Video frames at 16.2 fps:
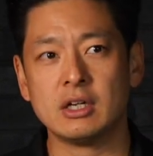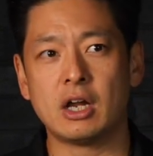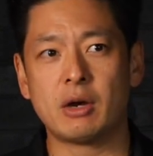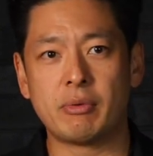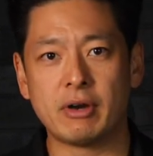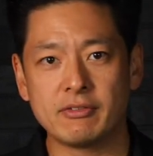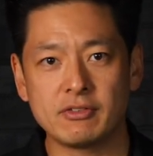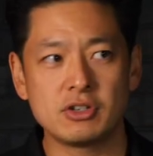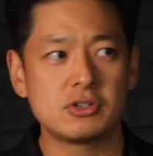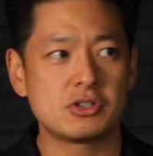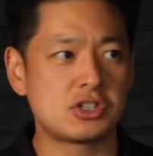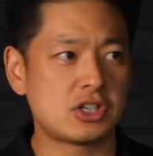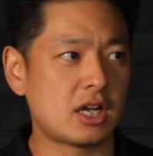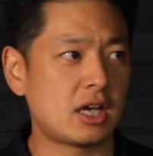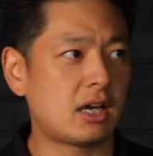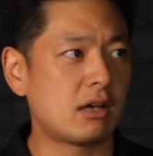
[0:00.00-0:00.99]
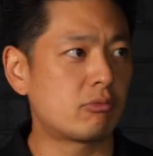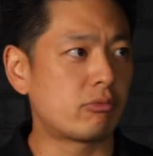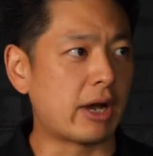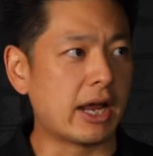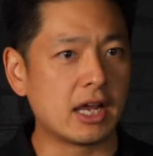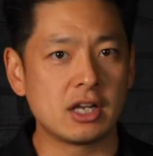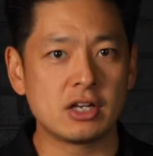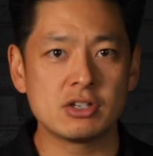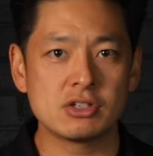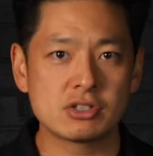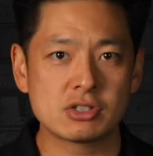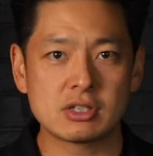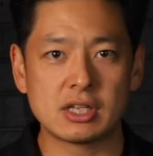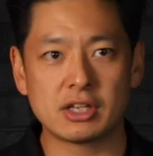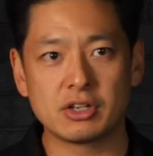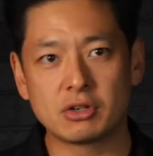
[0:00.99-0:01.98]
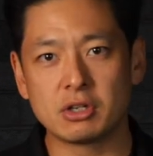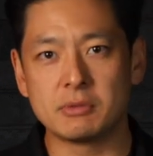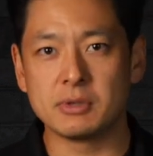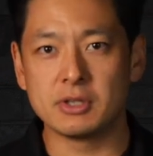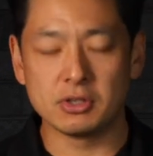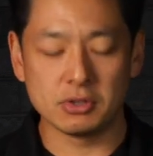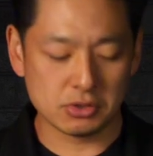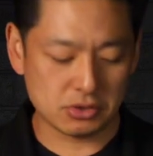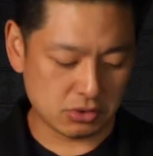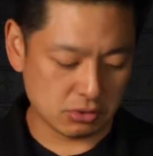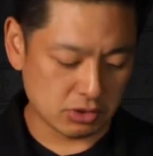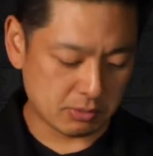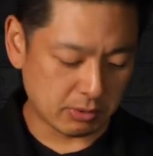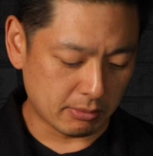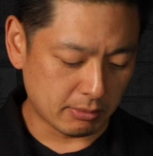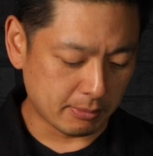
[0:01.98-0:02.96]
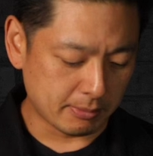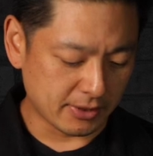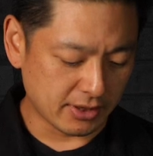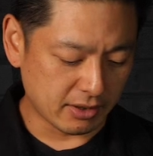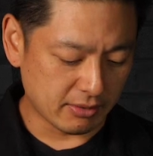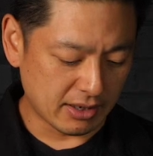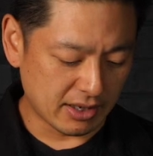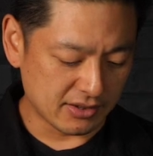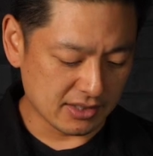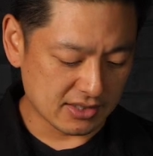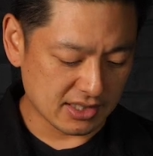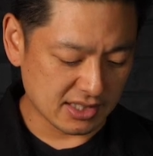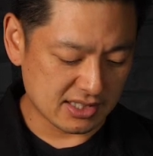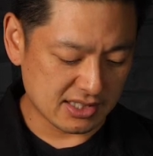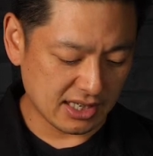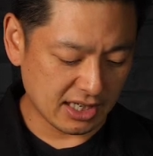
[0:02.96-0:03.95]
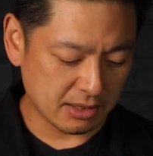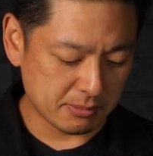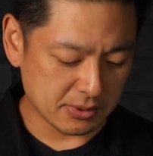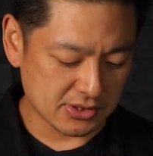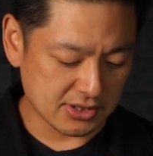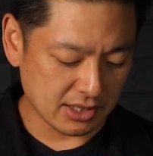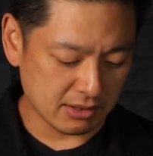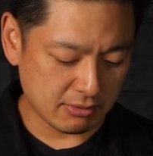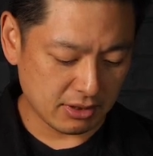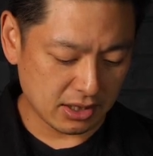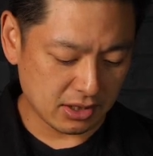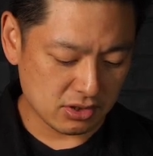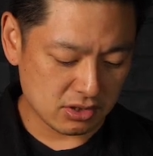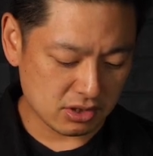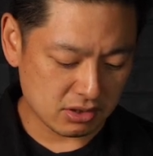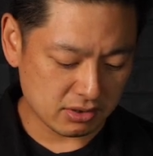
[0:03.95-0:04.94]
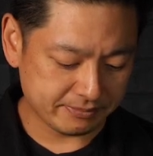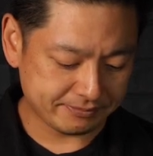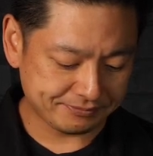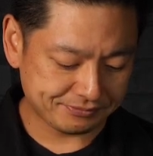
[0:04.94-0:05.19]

A revenue share range that you could be used to is probably around the 6 to 8% range.